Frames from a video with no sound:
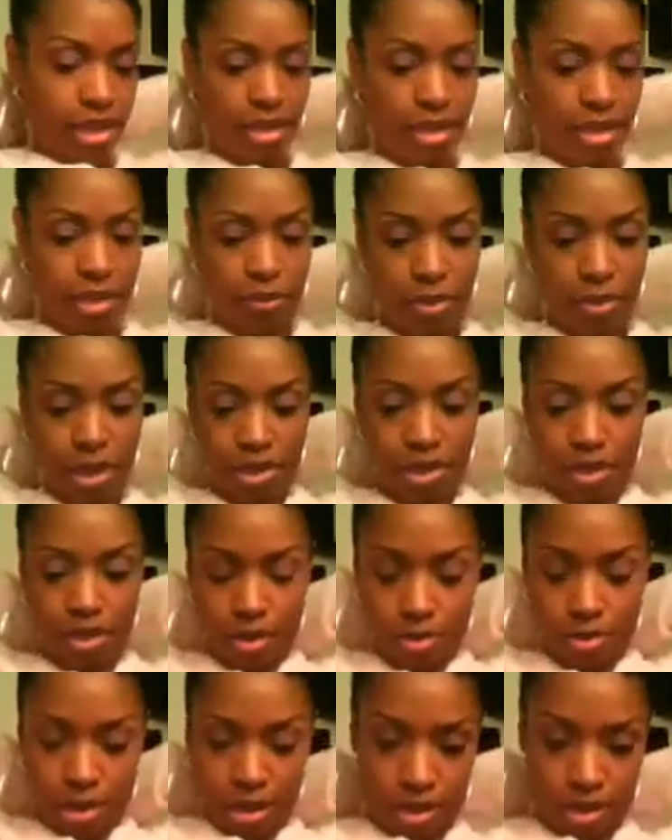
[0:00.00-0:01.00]
By these
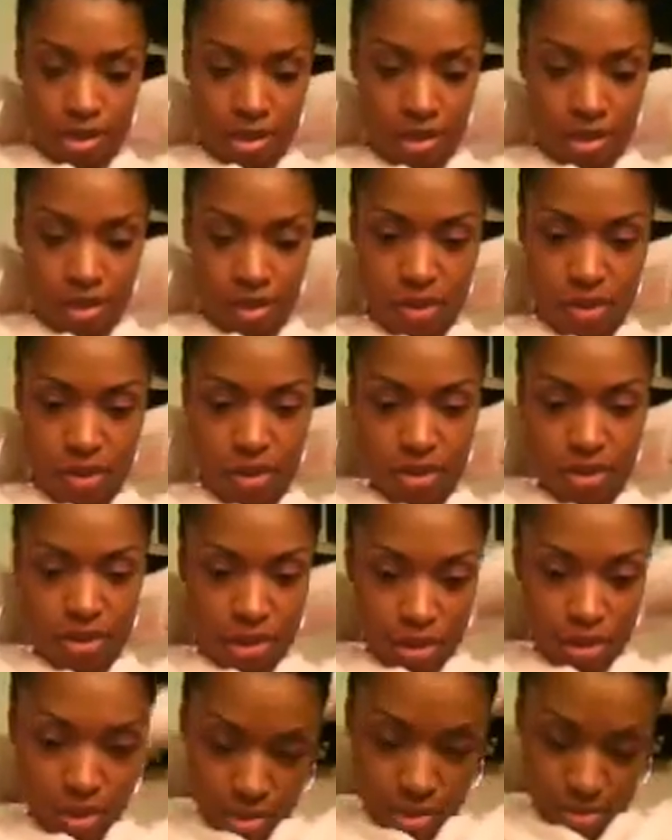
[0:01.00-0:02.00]
being so many different
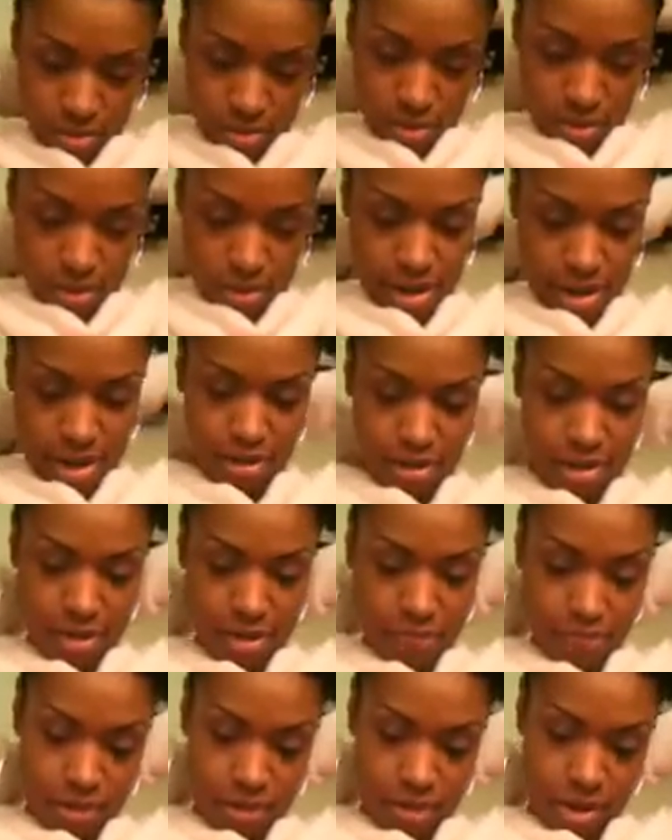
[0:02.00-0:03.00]
lengths, it gets a little
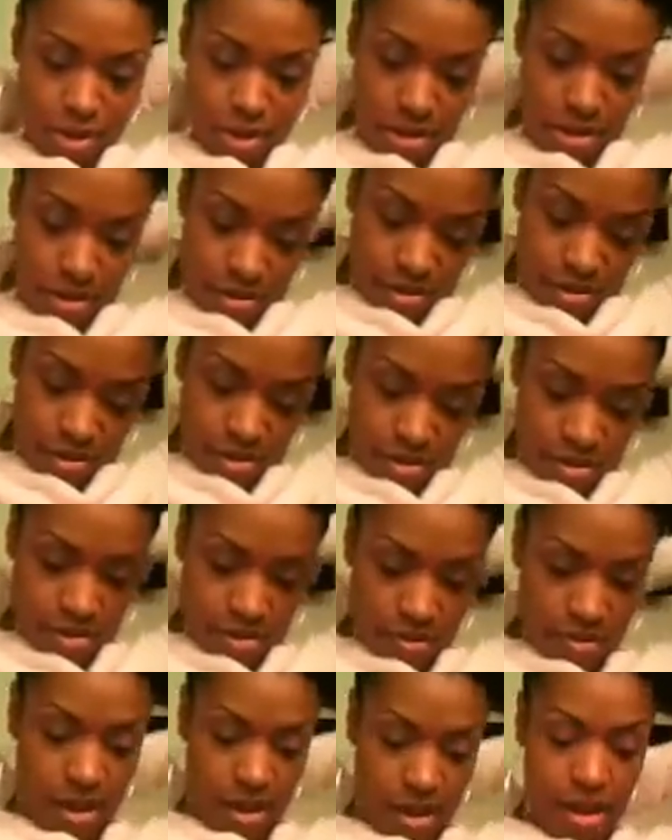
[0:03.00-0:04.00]
crazy.
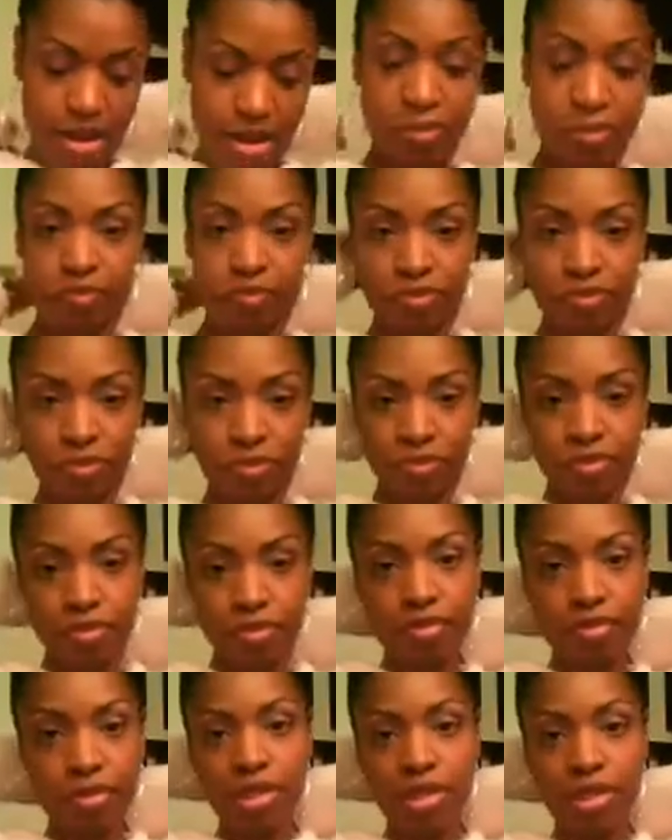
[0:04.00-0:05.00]
Okay.
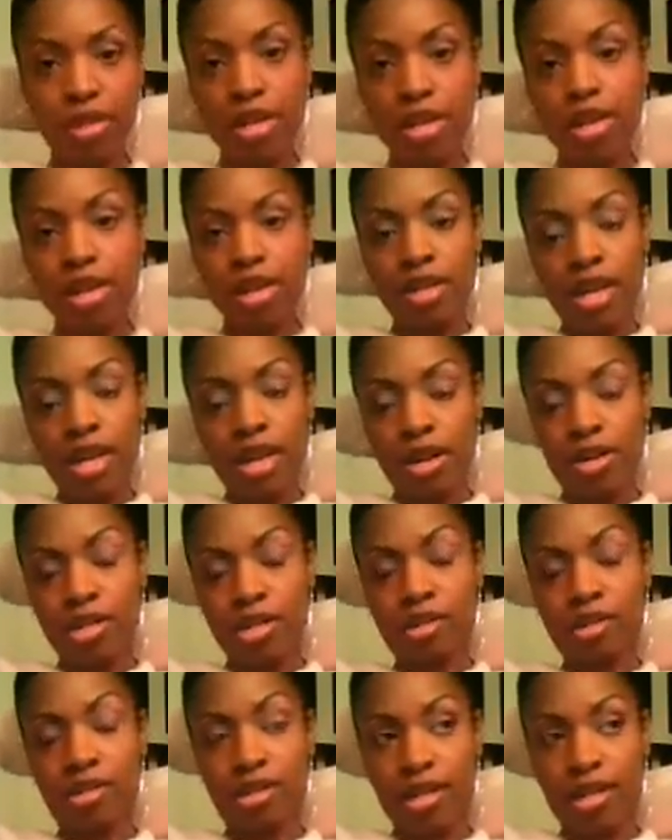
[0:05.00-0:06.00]

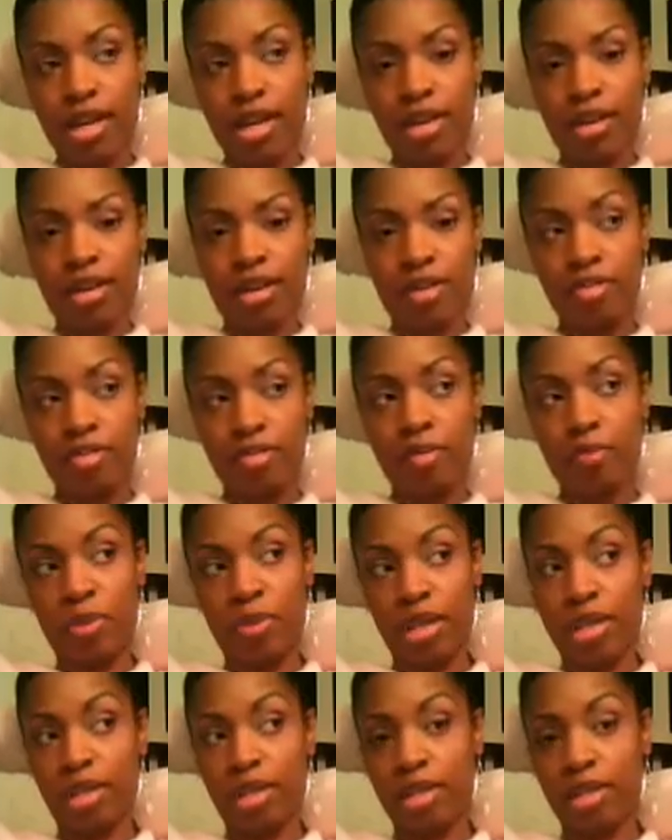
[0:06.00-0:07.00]
Now, instead of
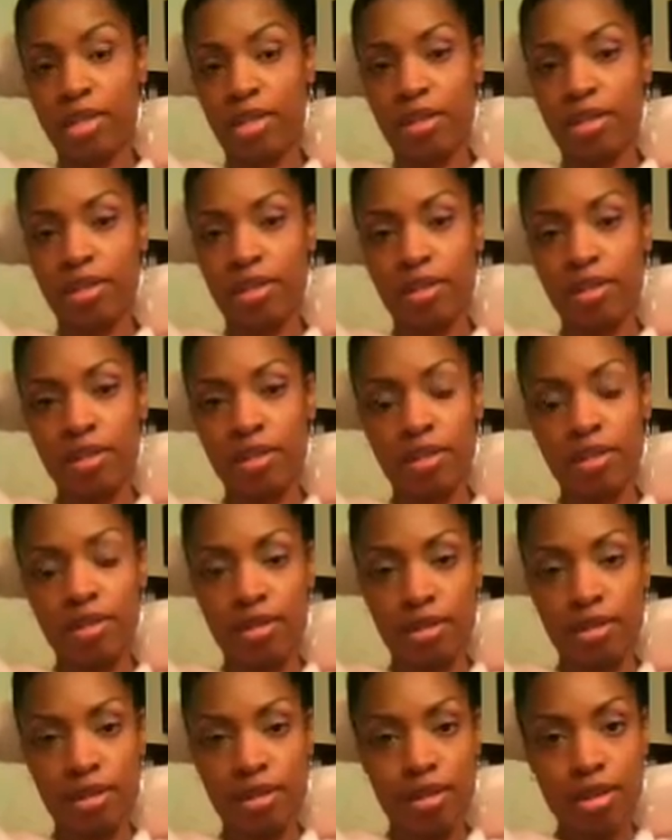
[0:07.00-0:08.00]
pinning
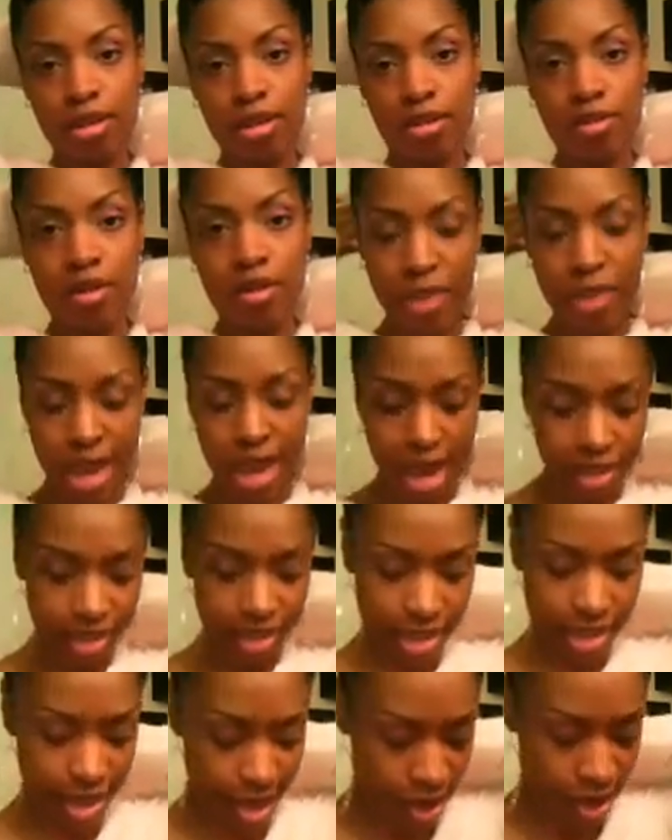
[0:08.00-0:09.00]
the
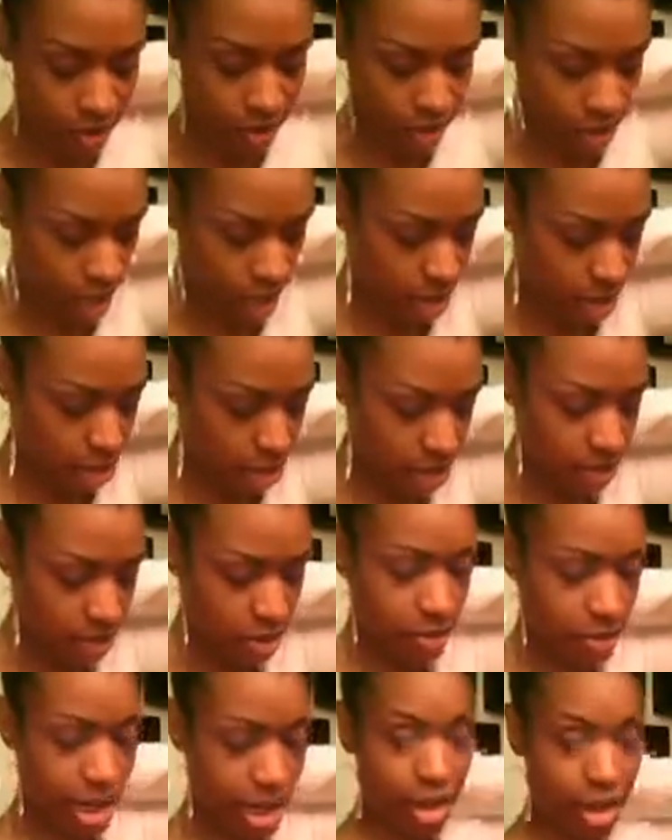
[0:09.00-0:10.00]
back down, I
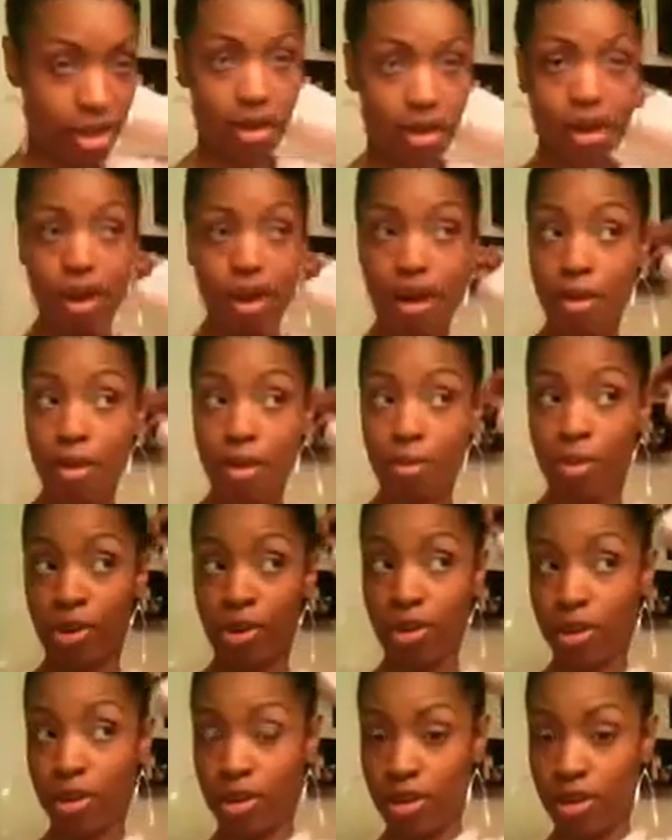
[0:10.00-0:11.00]
bring the back
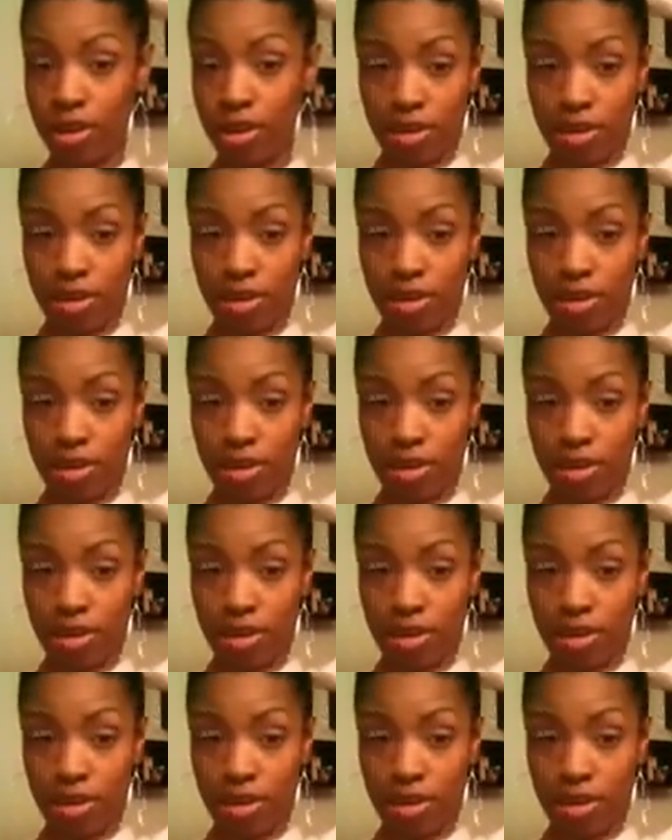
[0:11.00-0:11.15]
up